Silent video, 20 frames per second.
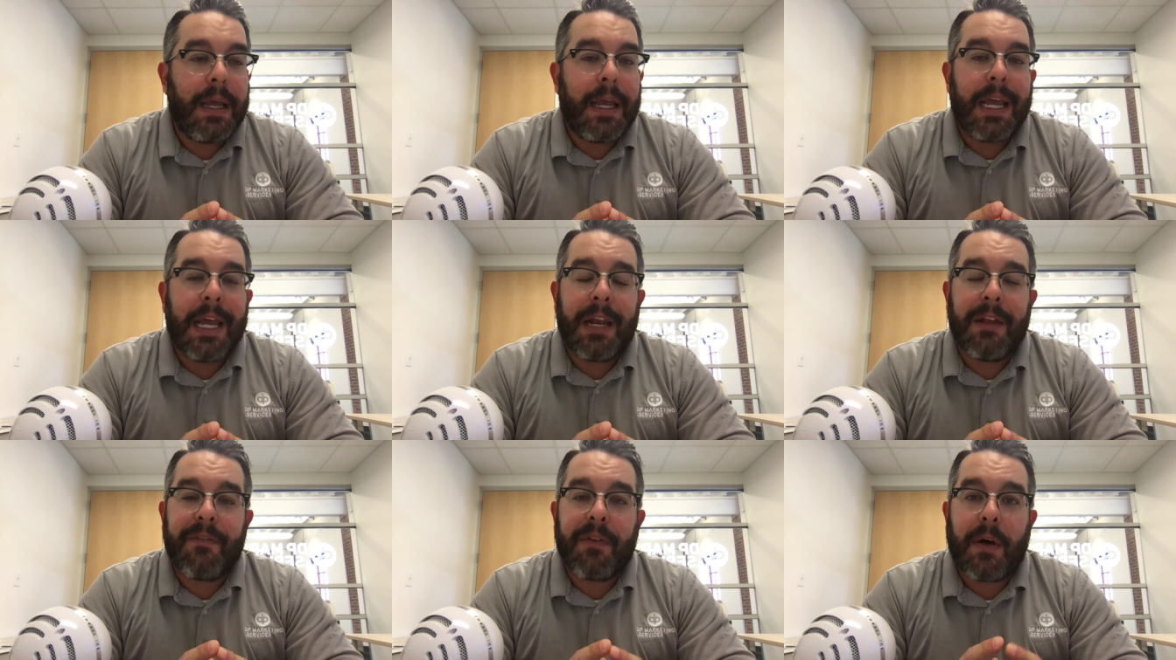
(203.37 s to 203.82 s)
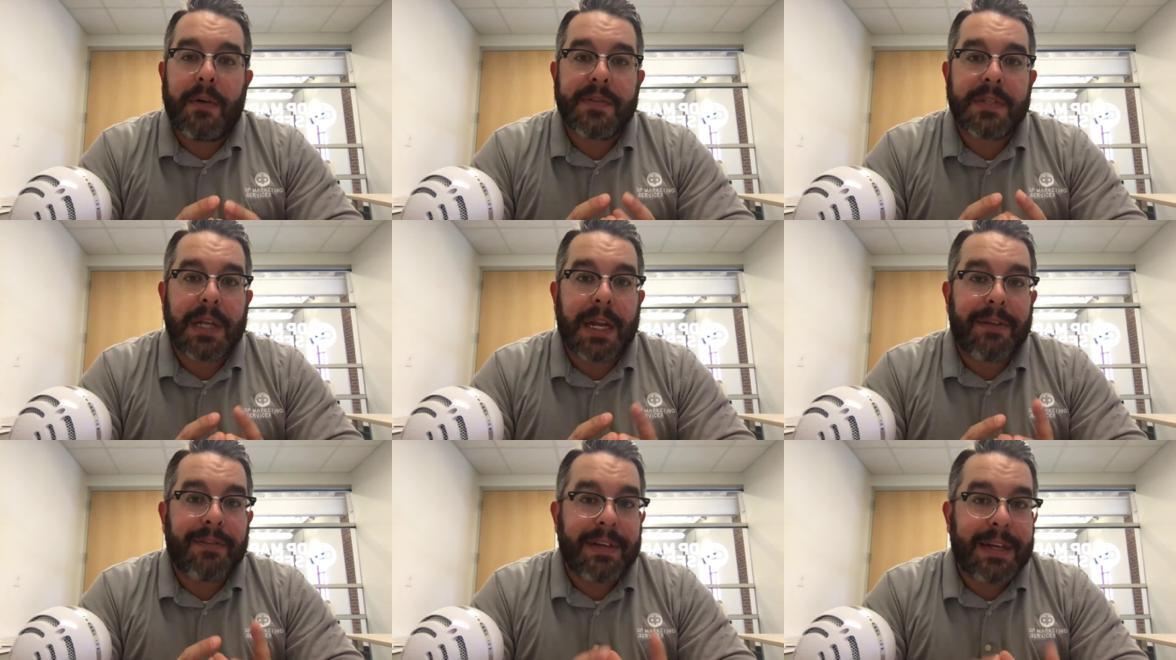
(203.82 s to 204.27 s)
it involves
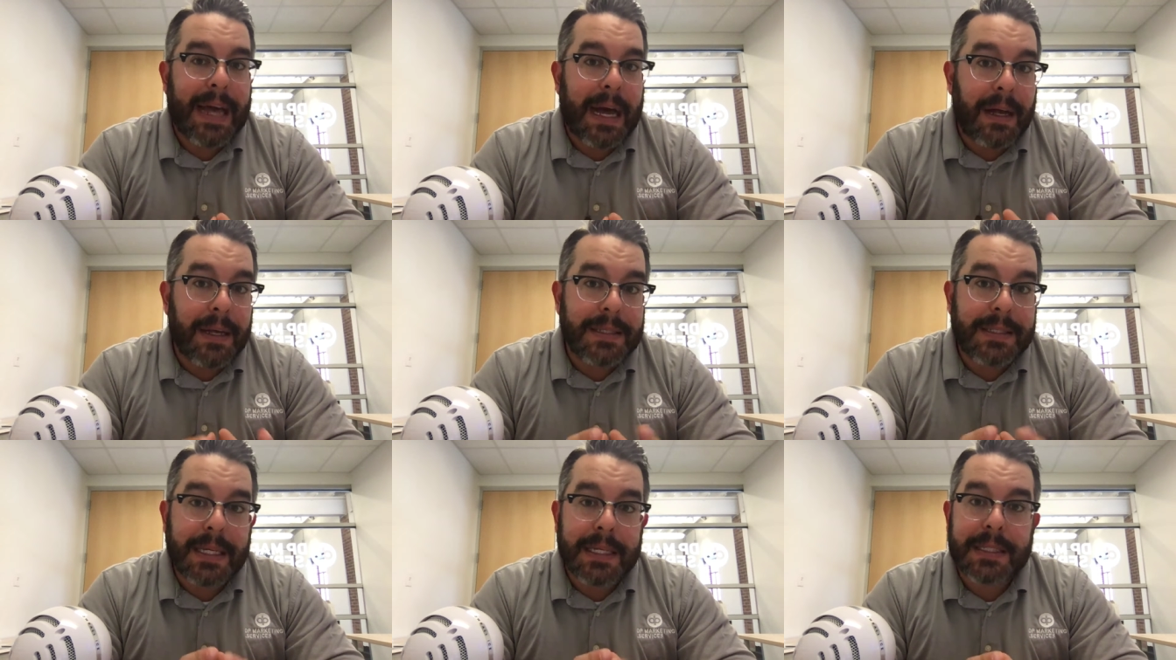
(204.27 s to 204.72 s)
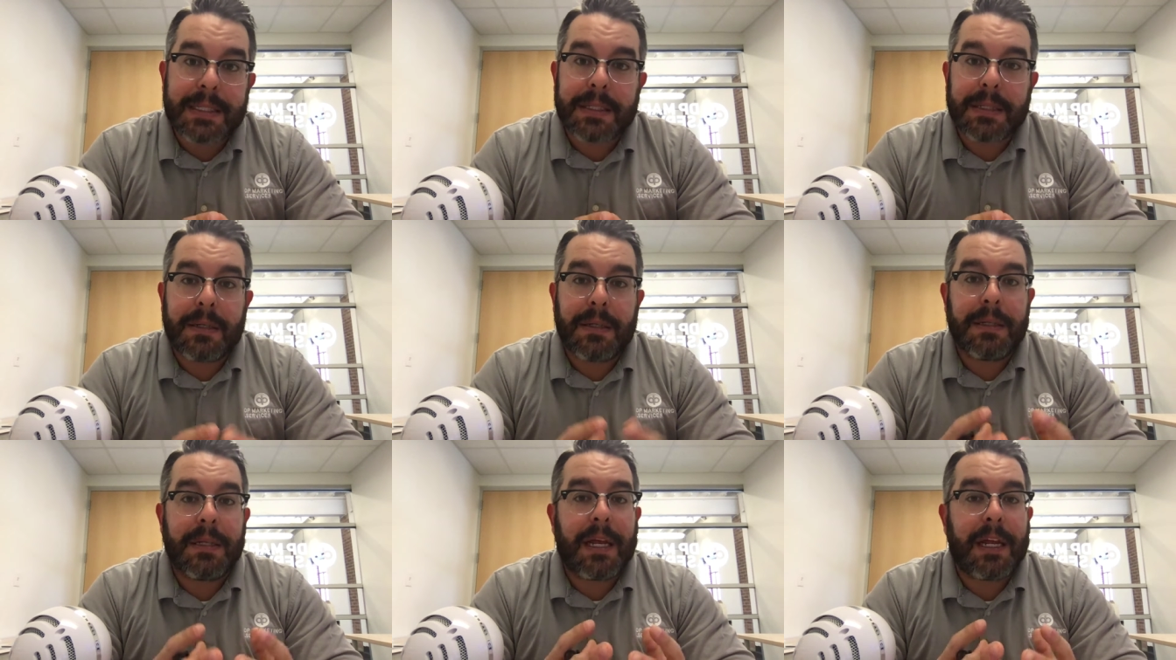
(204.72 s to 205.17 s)
a lot of analysis,
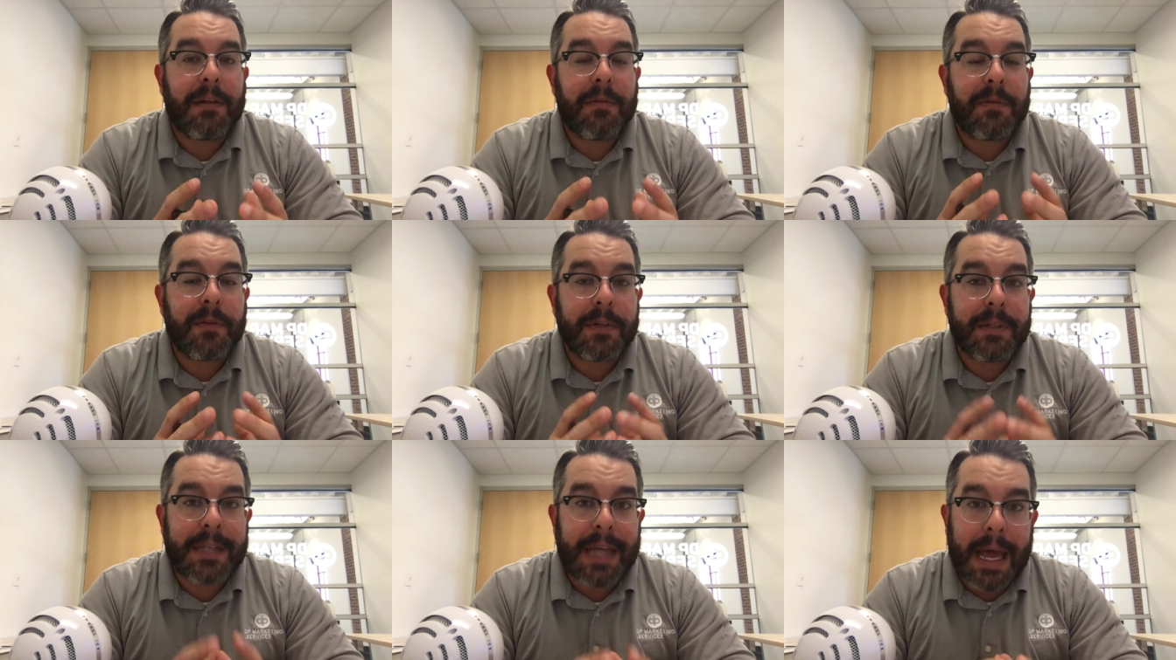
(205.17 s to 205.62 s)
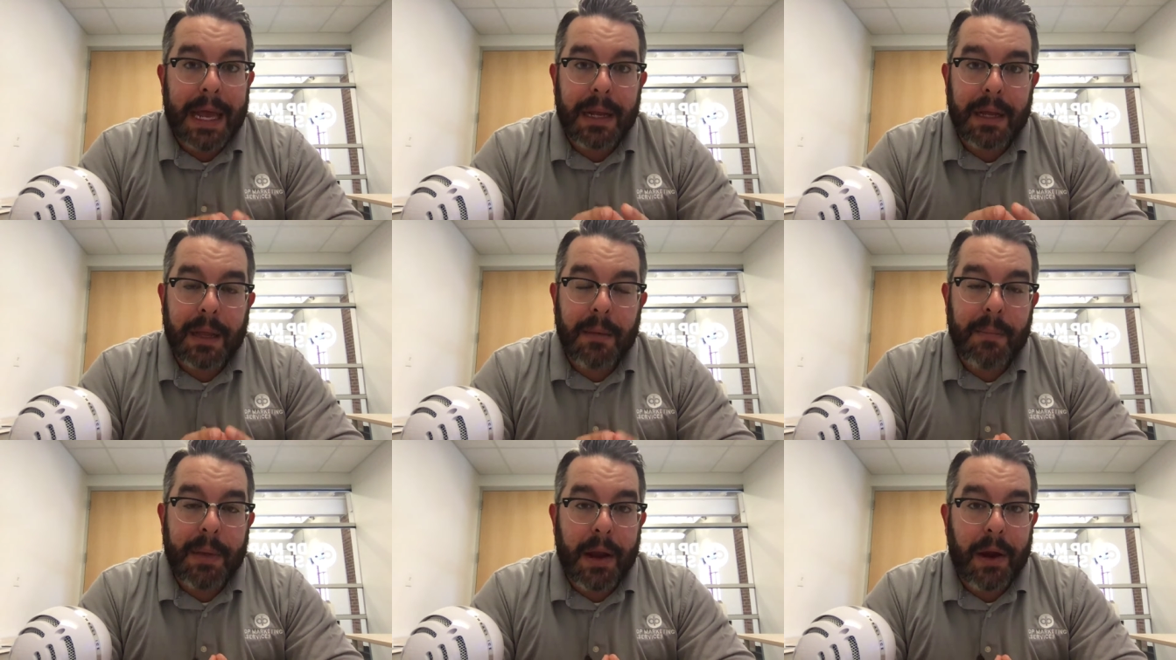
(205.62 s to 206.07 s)
a lot of data
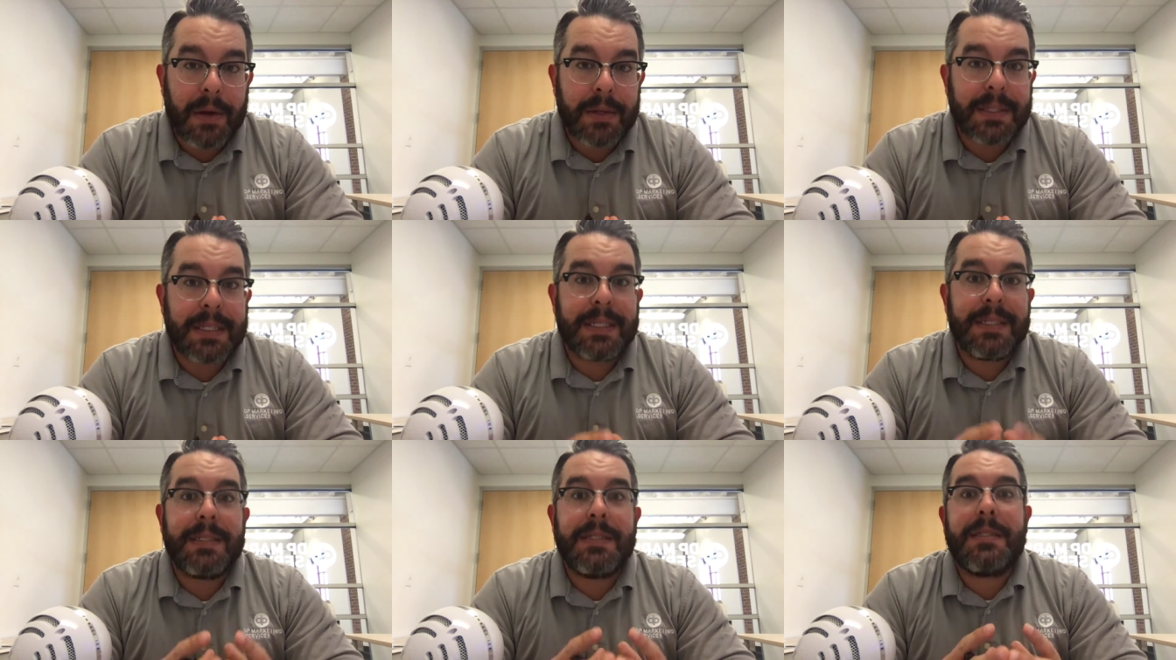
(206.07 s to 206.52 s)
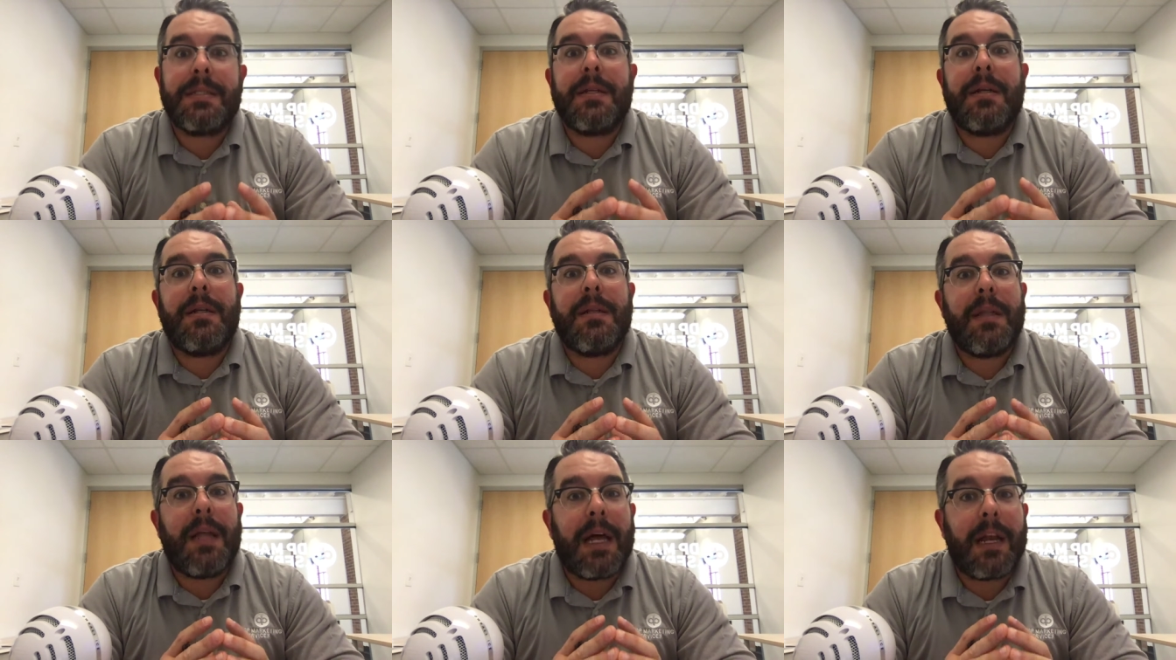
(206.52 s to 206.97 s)
comparisons,
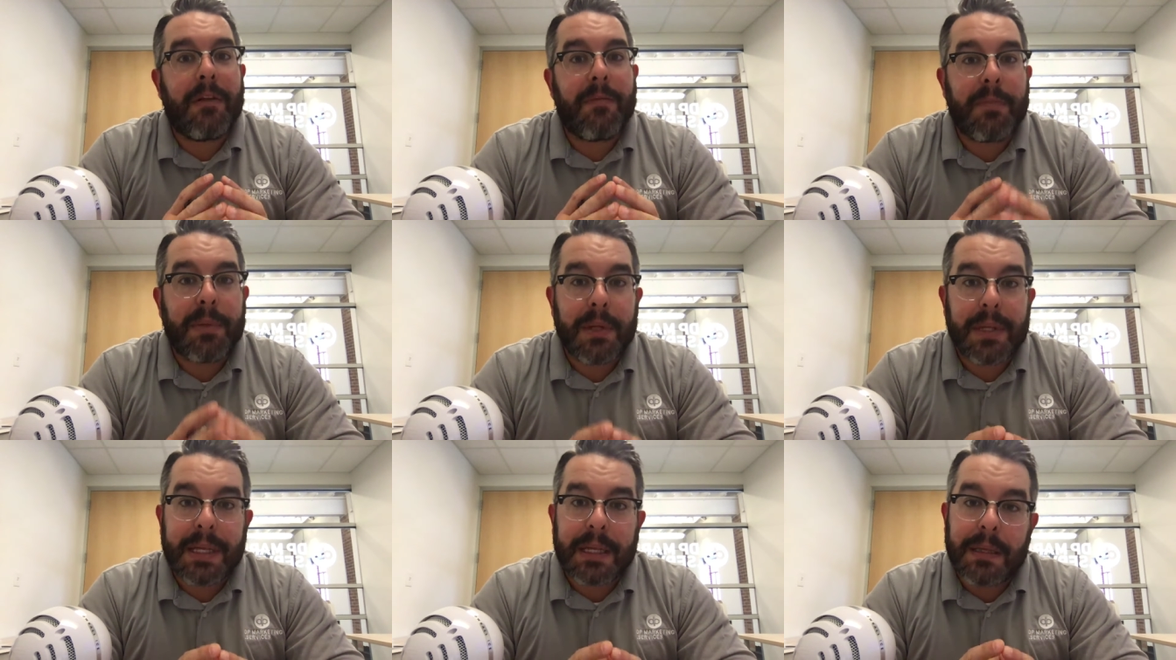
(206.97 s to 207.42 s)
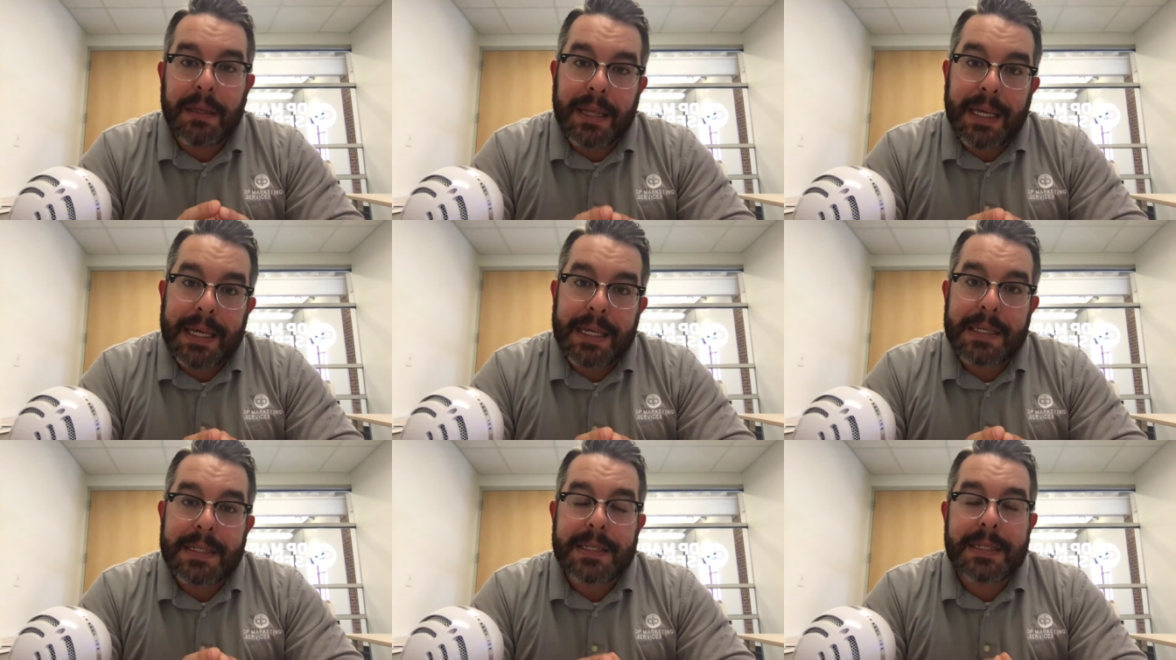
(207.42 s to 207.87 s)
a lot of building
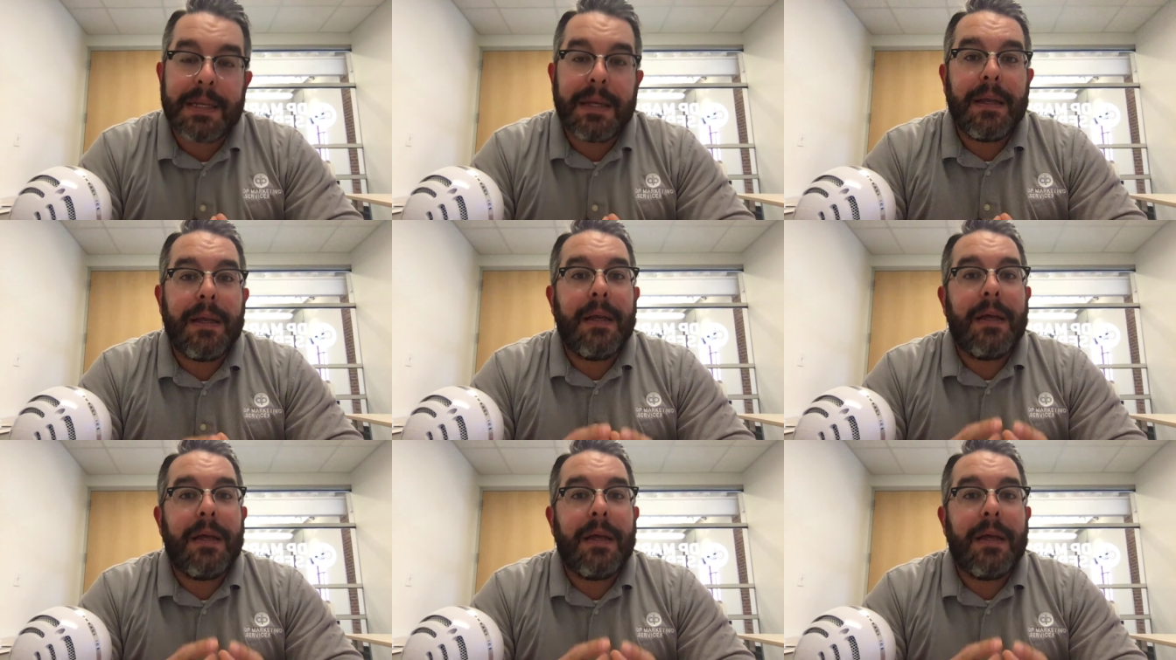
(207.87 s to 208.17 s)
links,